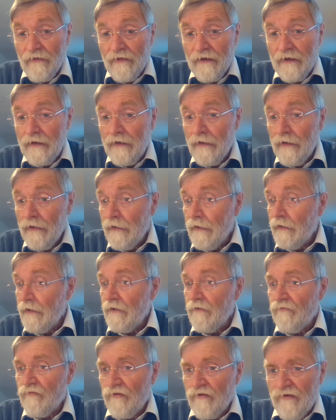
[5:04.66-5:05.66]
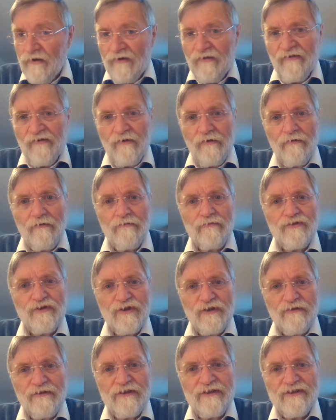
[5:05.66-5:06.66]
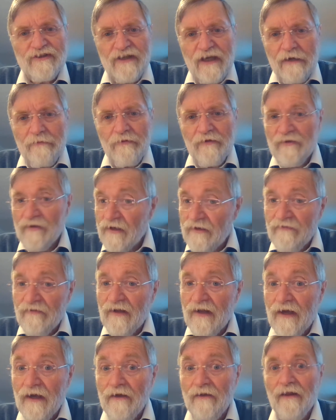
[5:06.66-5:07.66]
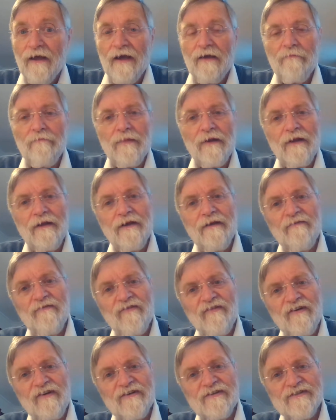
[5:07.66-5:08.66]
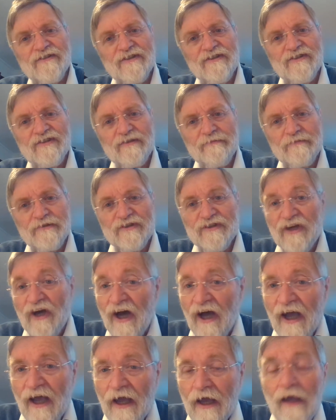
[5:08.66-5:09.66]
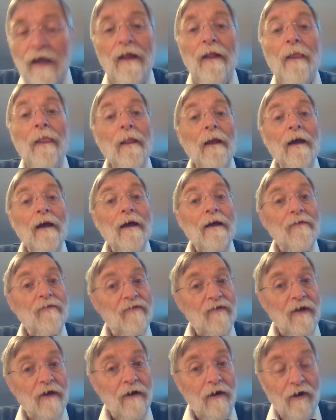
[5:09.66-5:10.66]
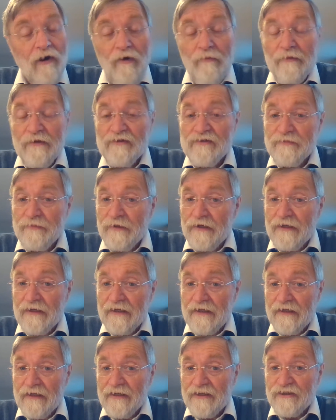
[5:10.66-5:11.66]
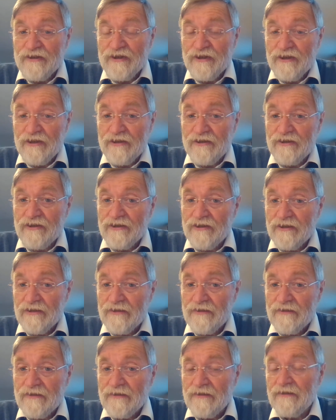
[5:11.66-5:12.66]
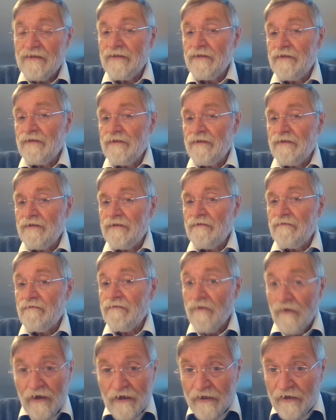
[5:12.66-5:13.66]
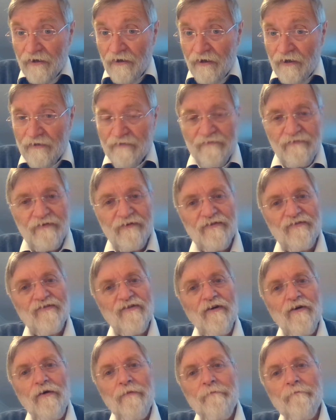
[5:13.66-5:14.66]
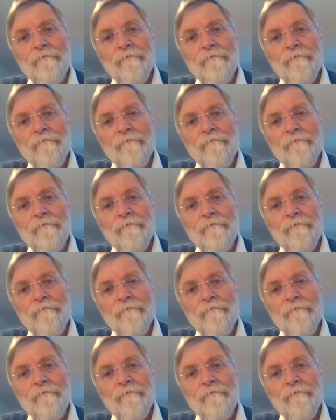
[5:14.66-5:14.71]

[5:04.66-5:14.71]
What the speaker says: the traditional Jewish Sabbath, even though they believe Jesus is the Messiah. So I'll be speaking in a church Friday night, first time,